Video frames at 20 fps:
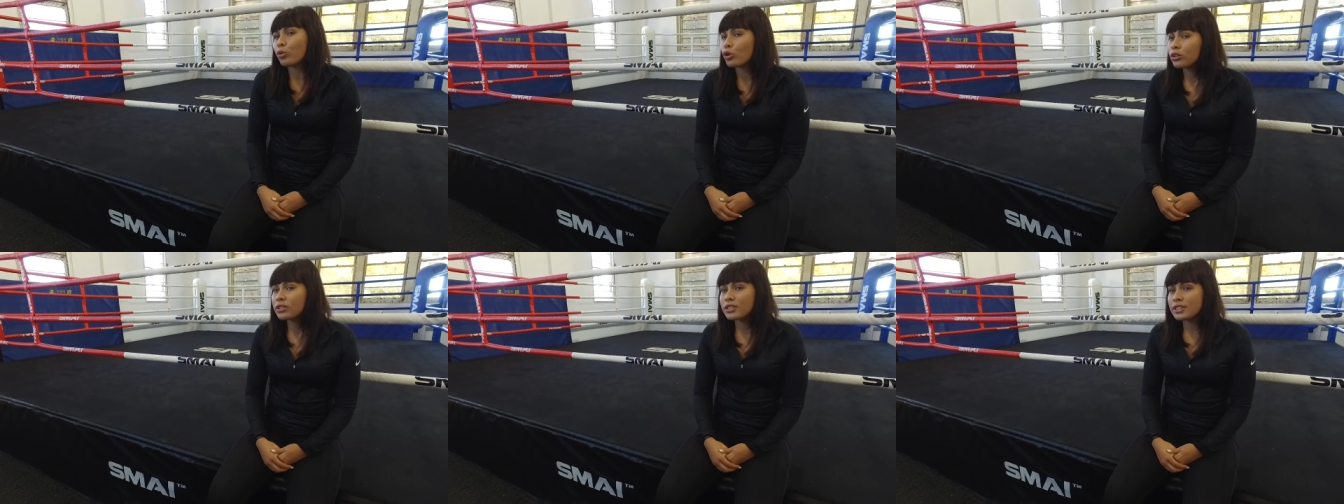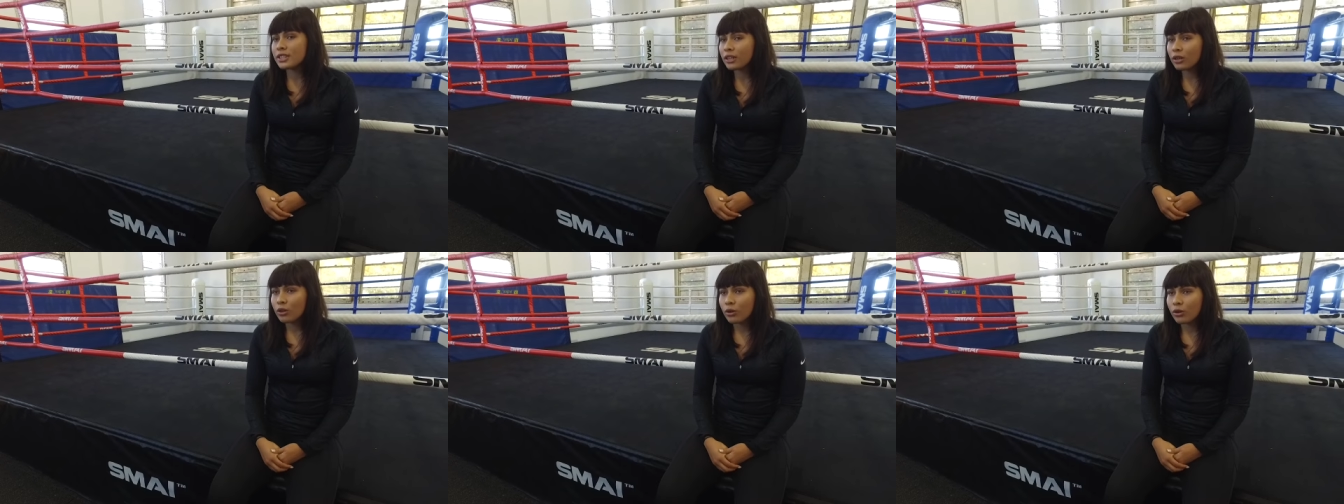
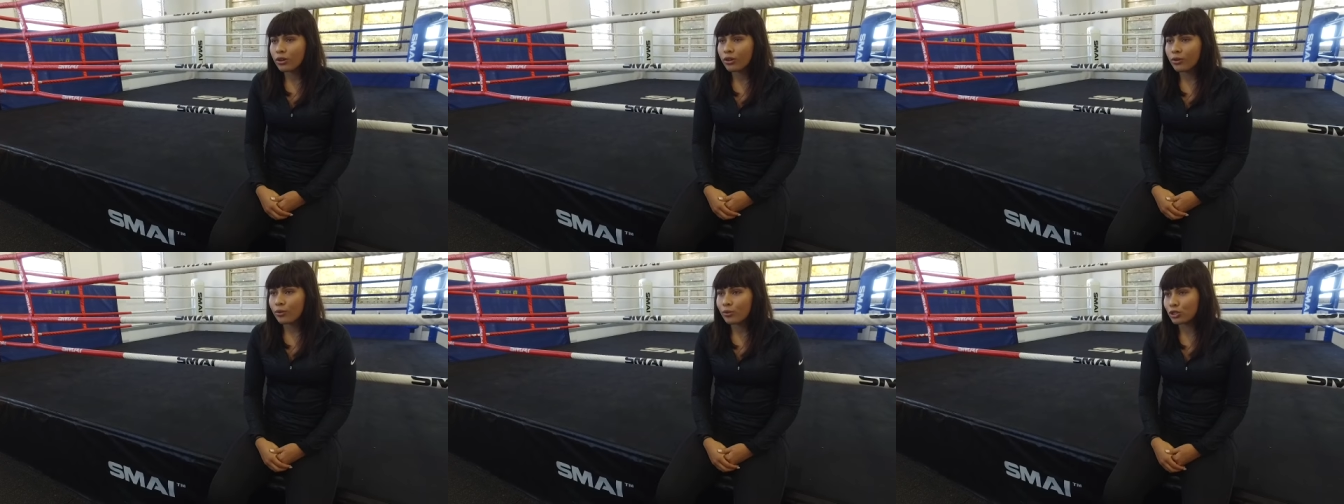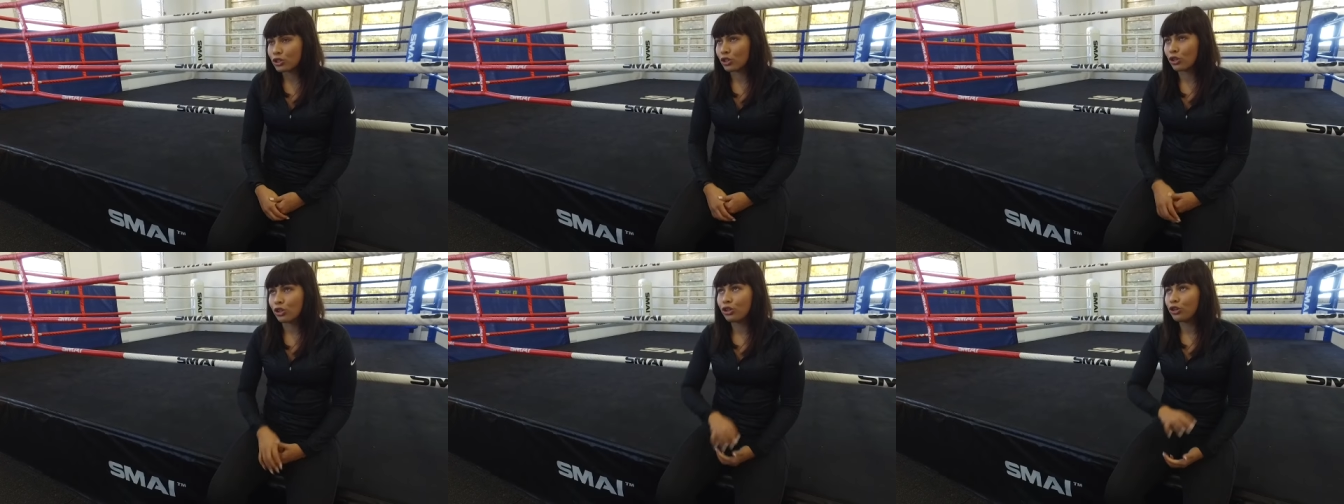Boxing
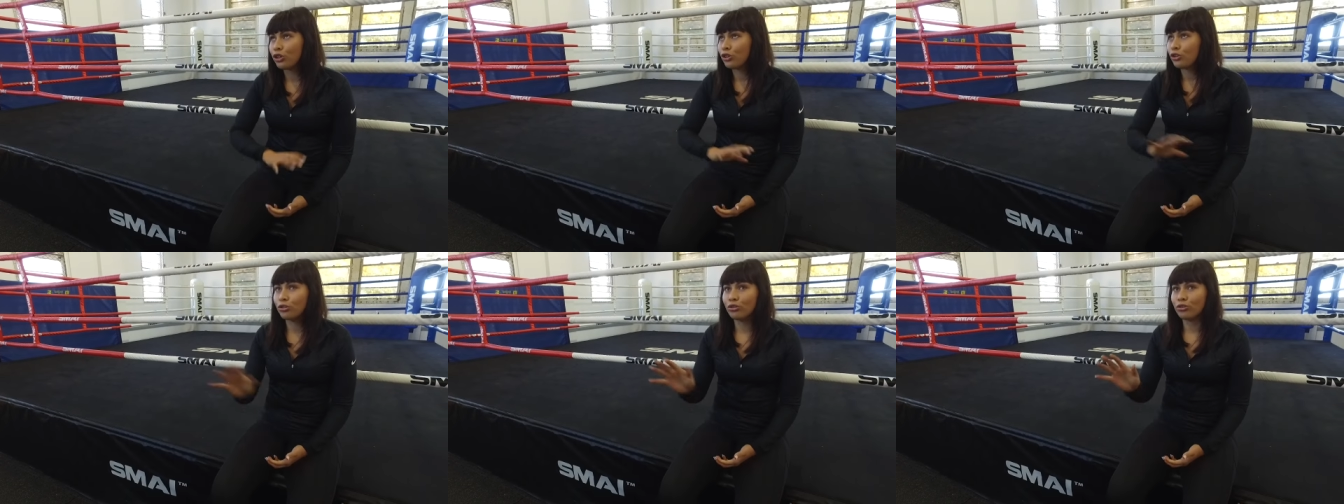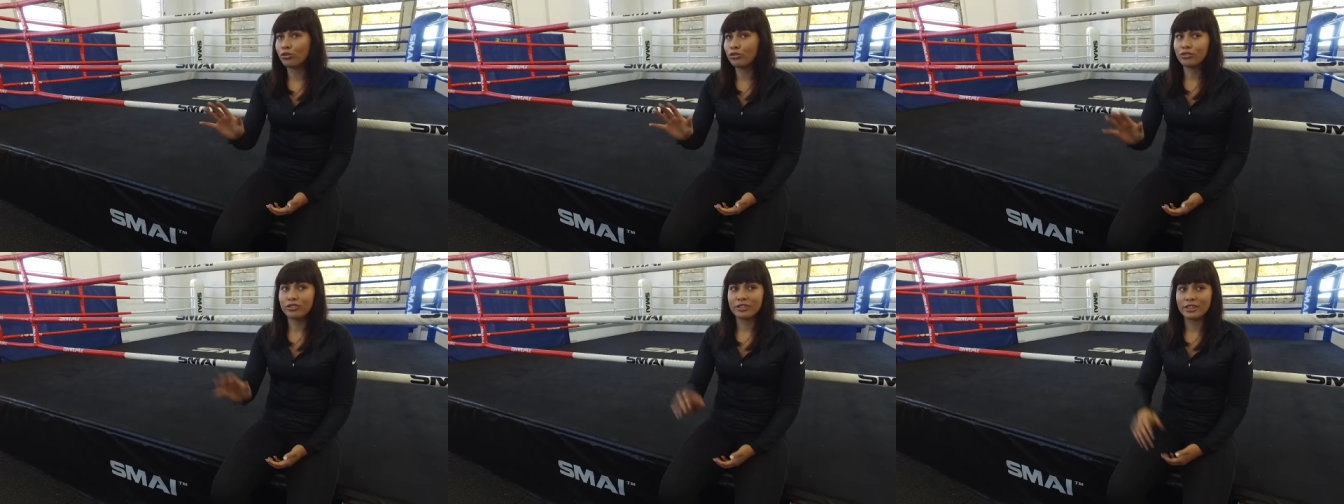was a
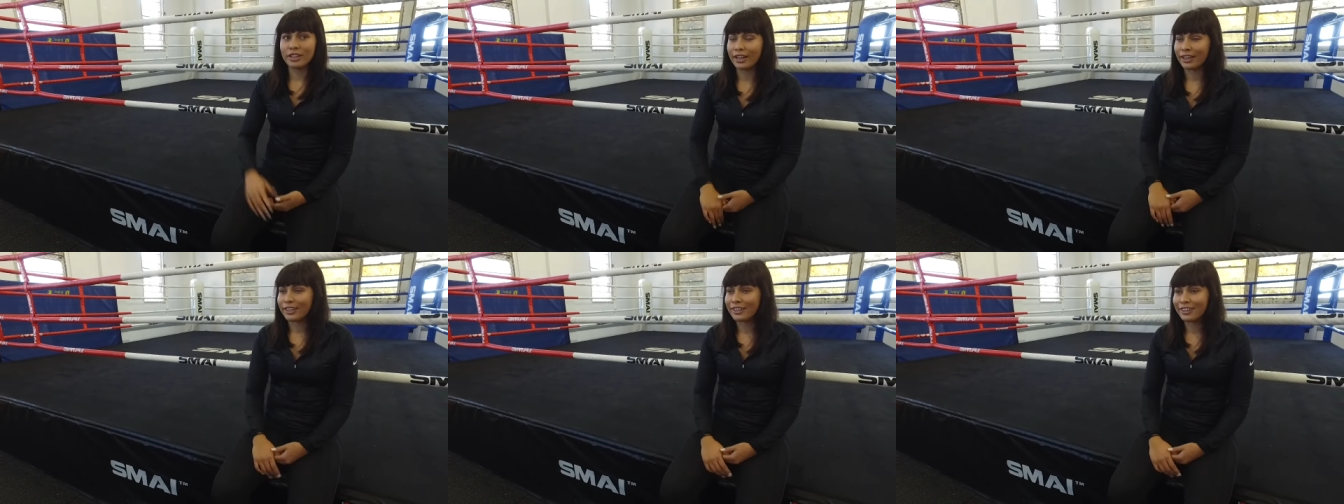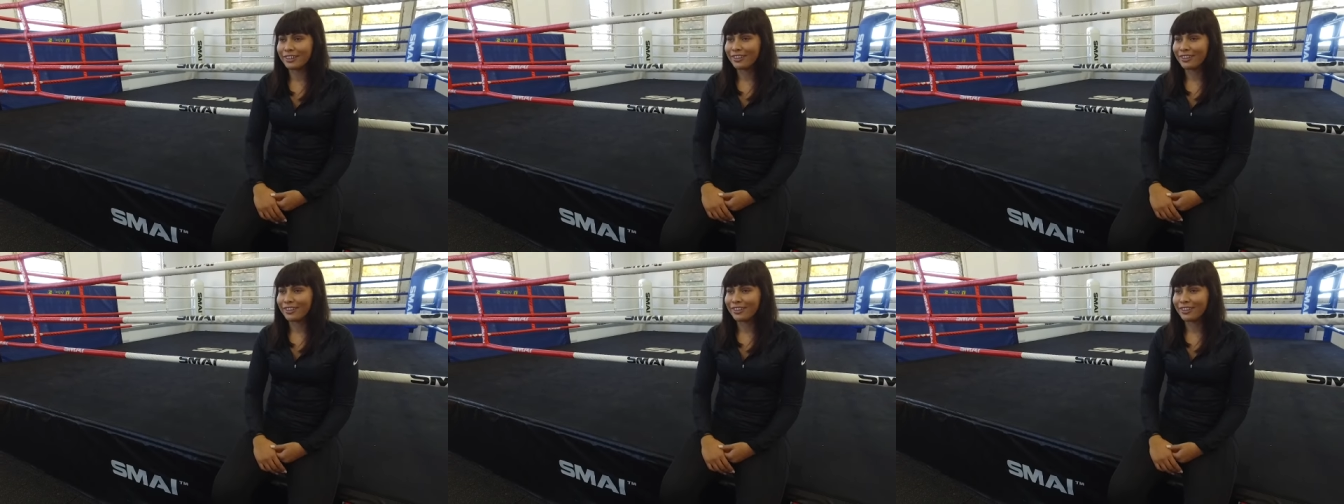huge like